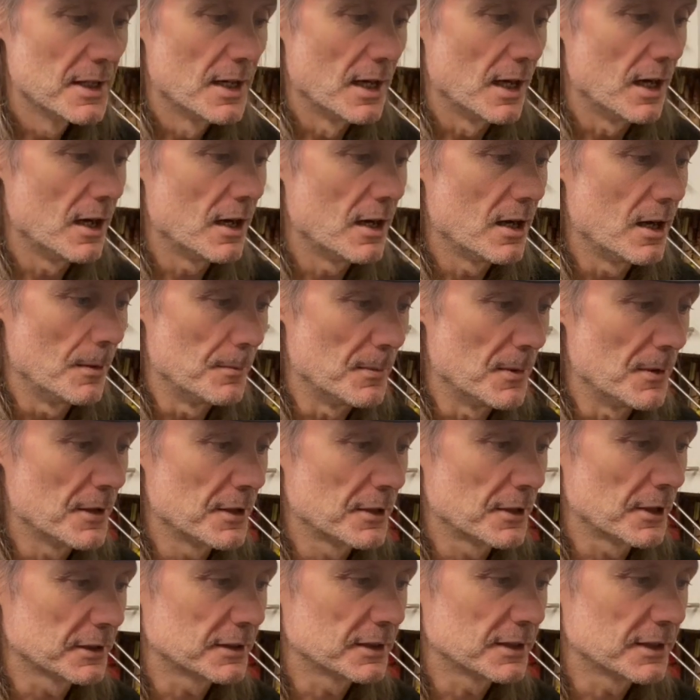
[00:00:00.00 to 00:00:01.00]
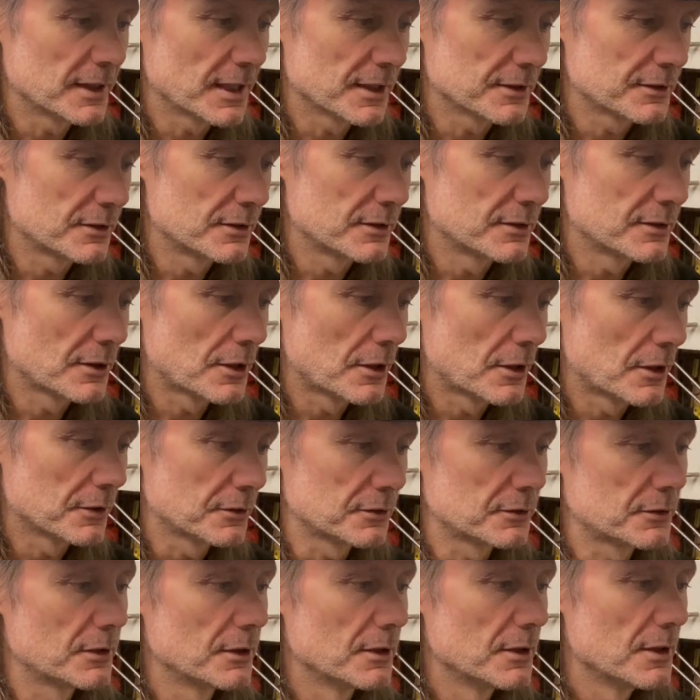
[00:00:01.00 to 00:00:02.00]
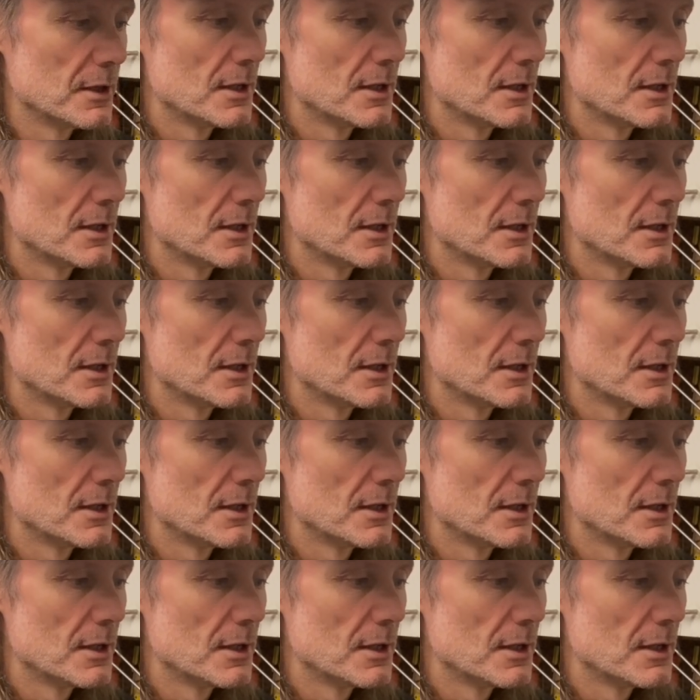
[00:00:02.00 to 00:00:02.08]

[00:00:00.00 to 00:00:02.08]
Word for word: and then I can get to the task